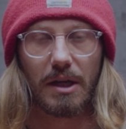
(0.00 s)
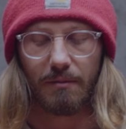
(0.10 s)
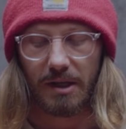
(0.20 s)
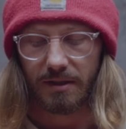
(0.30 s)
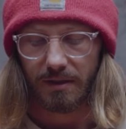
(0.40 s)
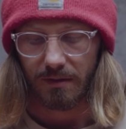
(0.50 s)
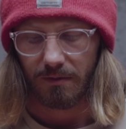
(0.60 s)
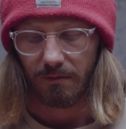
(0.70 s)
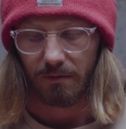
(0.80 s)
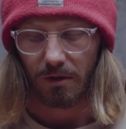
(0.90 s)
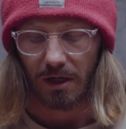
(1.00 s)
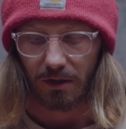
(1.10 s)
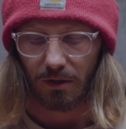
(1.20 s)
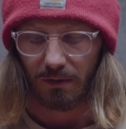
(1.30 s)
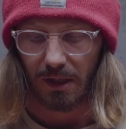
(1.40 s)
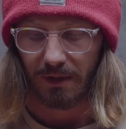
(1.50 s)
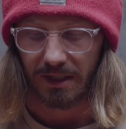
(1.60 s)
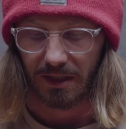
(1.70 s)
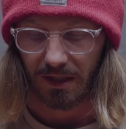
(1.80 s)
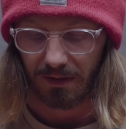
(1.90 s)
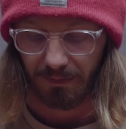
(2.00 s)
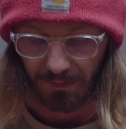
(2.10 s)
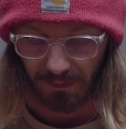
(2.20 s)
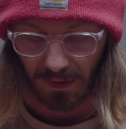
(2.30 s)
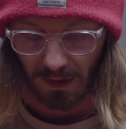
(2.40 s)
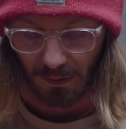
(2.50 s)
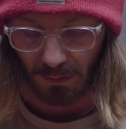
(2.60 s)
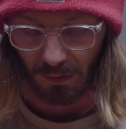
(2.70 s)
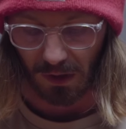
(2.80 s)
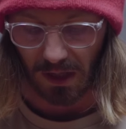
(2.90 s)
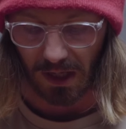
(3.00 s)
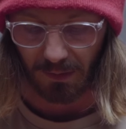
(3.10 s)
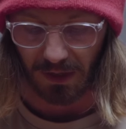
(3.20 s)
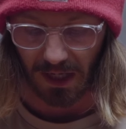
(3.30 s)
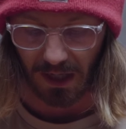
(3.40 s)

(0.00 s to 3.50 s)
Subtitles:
the BMS, we've got our new BMS here. We want to line up the